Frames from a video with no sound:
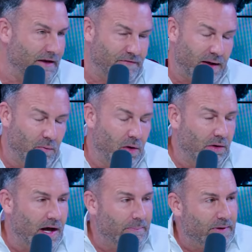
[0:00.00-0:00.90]
If I
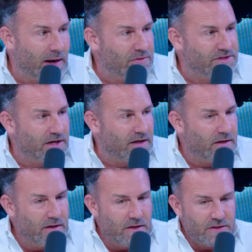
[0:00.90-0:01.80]
woke up and I was in a
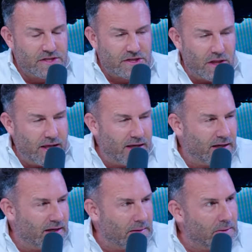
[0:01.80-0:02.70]

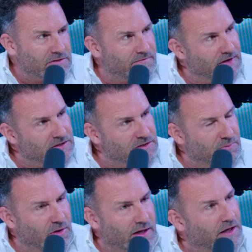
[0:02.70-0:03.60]
sling and I was a
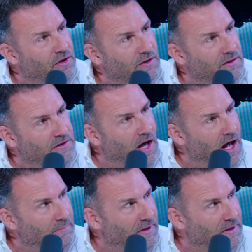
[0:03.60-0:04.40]
vegetable and I couldn't talk,